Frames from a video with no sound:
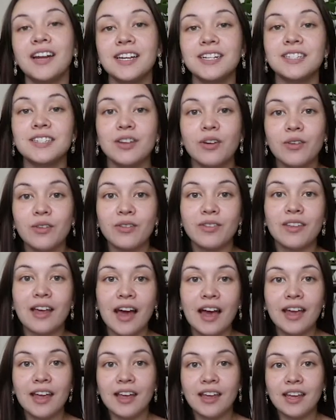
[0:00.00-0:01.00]
So
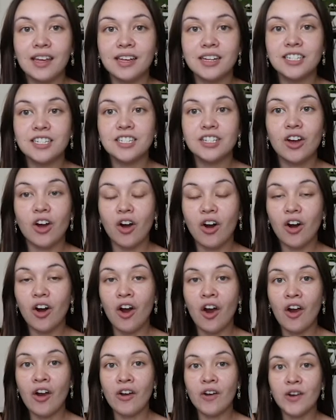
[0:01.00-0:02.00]
that is
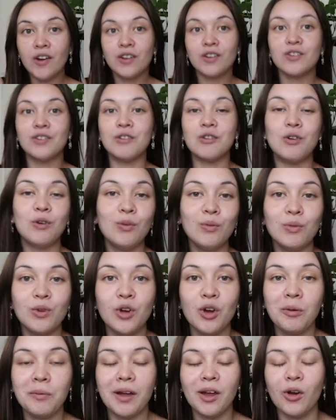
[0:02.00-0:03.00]
our new room.